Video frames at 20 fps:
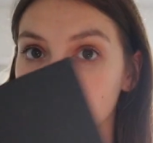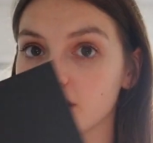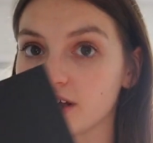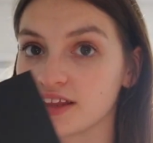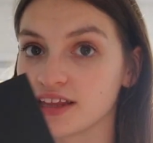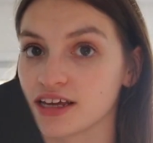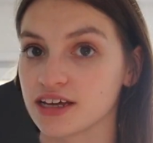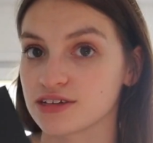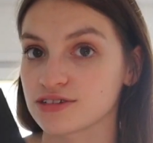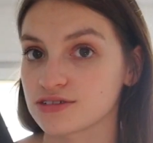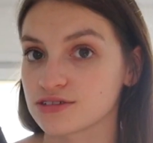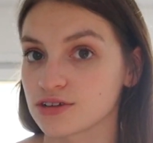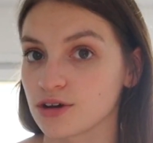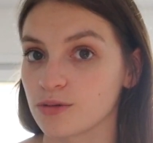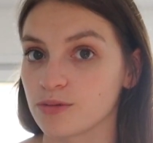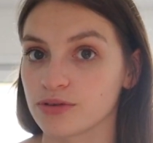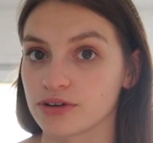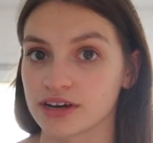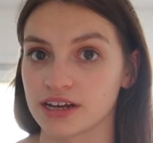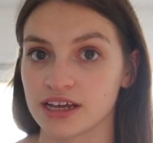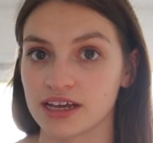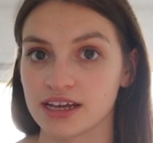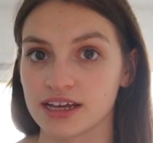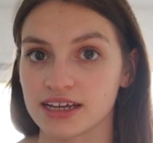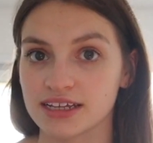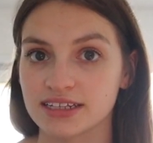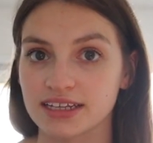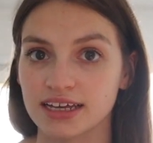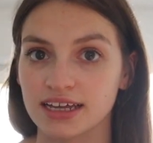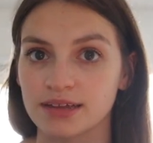I think it's so pretty.
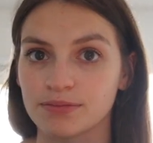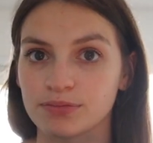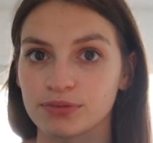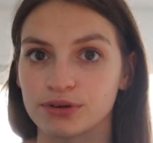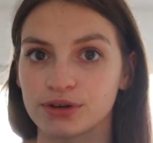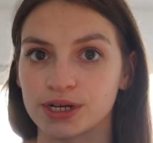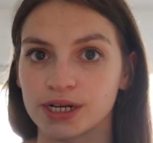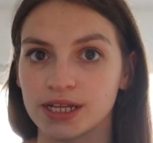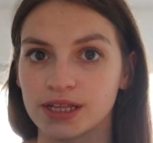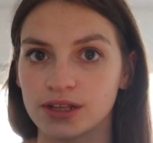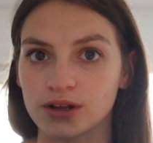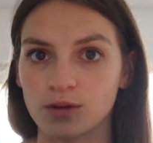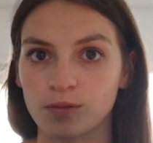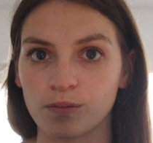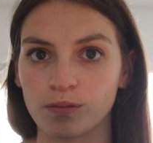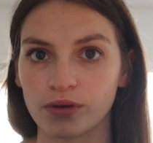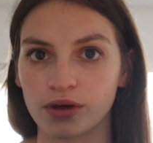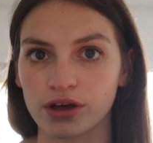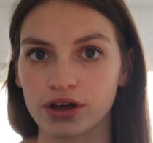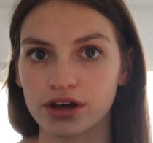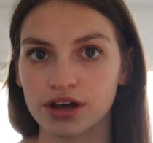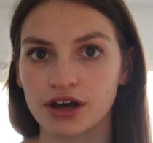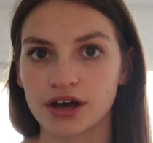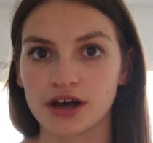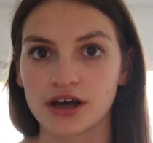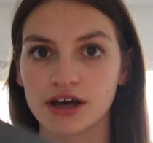It's like a pretty little book.